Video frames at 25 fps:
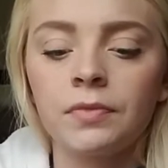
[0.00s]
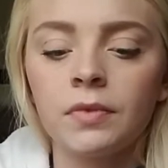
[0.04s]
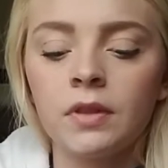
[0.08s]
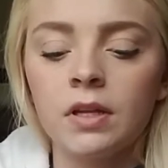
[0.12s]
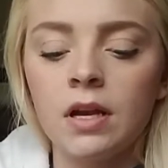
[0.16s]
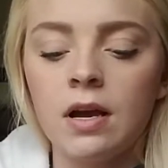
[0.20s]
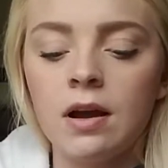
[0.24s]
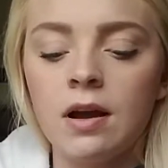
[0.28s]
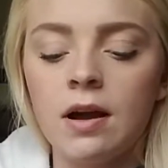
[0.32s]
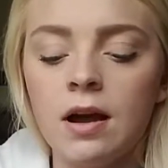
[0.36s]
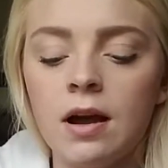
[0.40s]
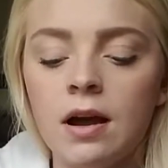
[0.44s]

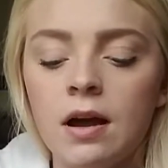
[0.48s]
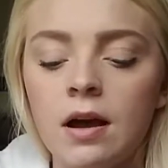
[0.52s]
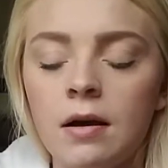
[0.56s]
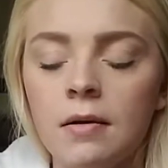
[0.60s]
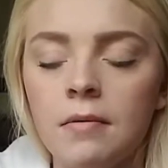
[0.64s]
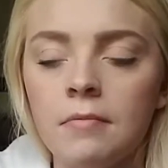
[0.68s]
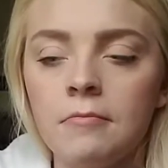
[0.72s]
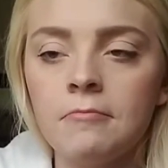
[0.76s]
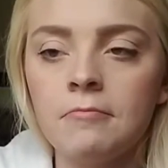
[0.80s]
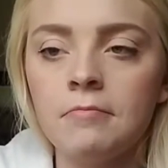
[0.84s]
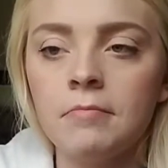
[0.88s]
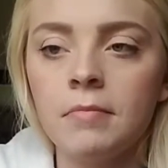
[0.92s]

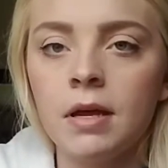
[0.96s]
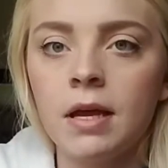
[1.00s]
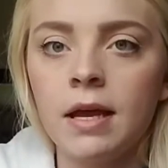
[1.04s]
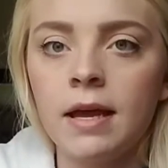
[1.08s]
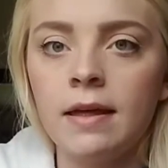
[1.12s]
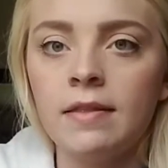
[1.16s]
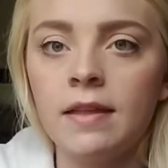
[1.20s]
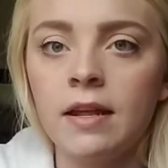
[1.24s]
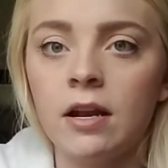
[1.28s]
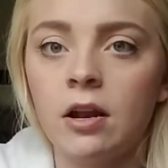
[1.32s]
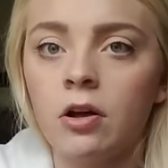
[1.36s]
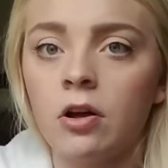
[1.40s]
And
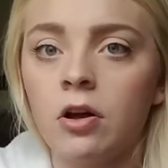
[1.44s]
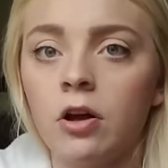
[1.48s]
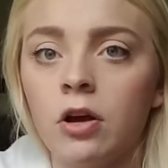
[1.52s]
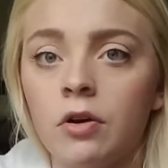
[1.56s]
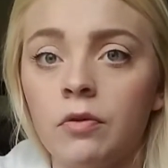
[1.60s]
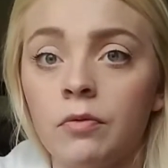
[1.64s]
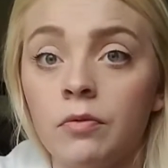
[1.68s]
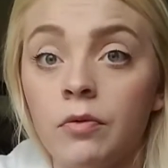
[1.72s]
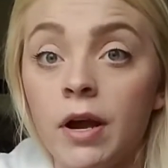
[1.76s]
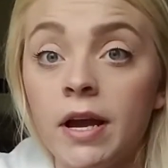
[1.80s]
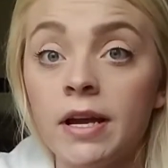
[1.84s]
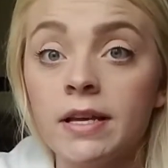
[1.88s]
then I'll cook
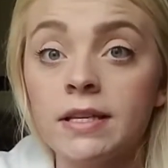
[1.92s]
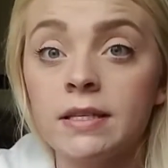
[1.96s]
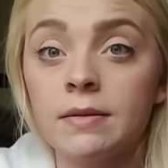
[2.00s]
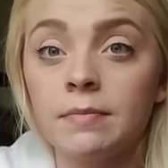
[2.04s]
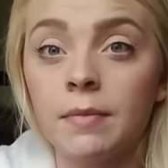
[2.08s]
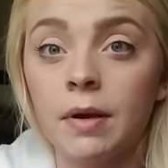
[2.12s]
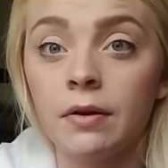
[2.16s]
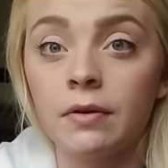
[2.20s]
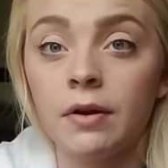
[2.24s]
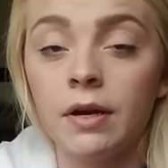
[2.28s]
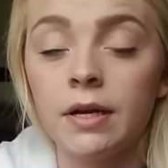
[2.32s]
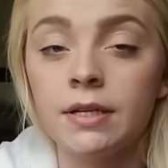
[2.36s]
rice in
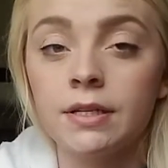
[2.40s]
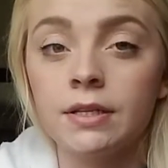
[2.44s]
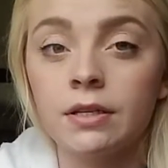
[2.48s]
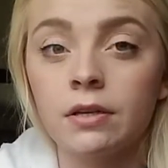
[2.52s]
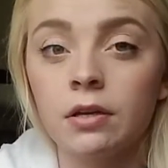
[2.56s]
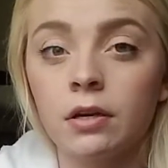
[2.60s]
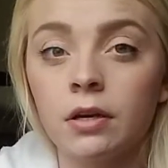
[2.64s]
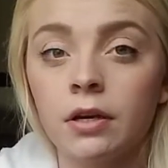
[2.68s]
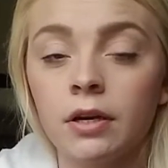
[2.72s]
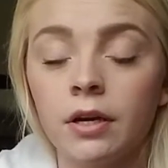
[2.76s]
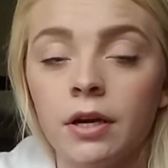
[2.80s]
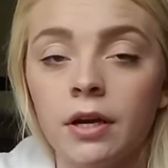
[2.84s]
my rice
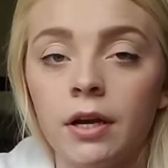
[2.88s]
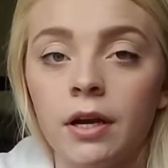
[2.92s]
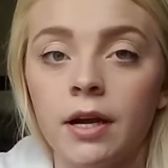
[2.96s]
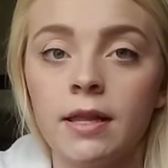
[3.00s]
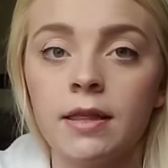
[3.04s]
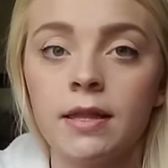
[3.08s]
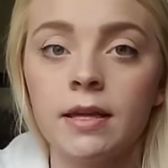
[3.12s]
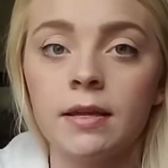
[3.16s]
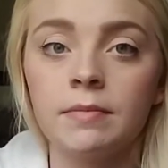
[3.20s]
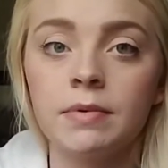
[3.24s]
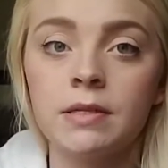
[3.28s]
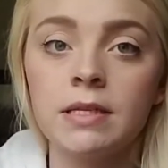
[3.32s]
cooker, and
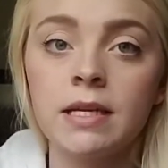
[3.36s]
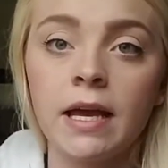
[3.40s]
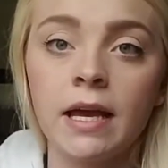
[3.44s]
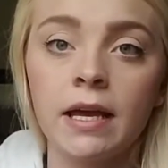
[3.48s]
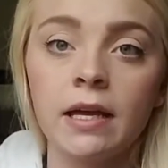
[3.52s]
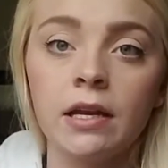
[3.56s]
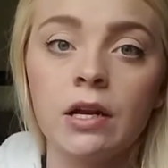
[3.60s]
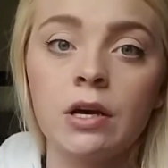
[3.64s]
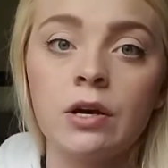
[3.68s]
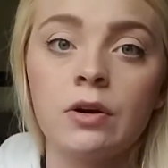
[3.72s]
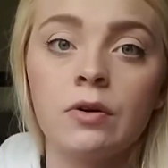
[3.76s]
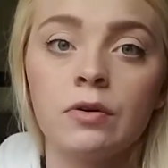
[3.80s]
then
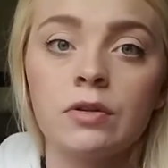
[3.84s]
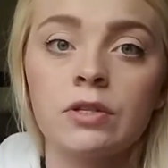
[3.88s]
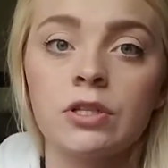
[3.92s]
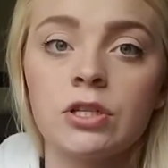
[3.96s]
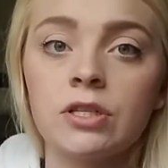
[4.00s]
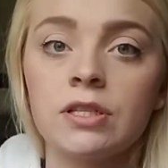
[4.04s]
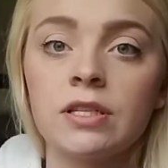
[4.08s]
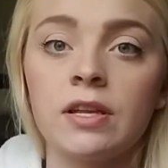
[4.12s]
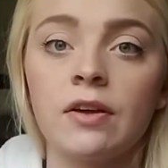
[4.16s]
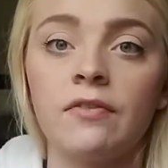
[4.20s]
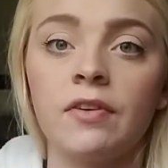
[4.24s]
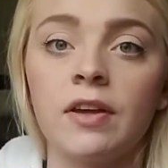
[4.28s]
potatoes,
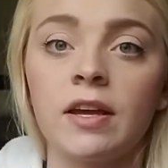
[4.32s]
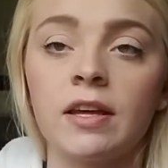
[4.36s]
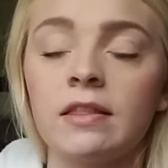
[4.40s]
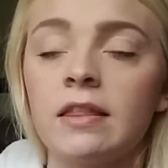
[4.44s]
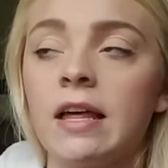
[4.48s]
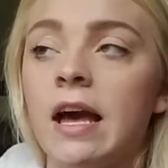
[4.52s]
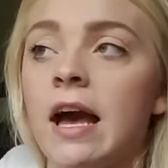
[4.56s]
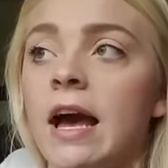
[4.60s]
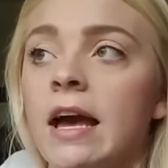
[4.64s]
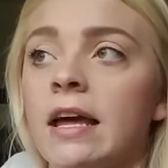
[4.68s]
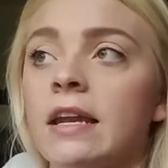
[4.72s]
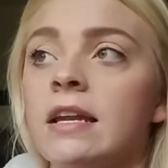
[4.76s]
just stuff like
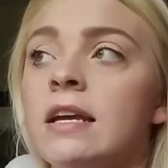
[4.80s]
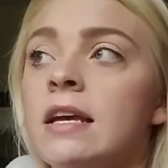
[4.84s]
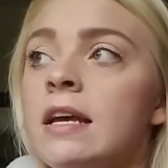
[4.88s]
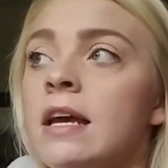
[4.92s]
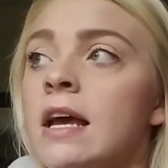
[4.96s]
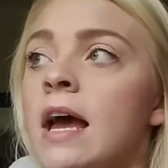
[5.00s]
that.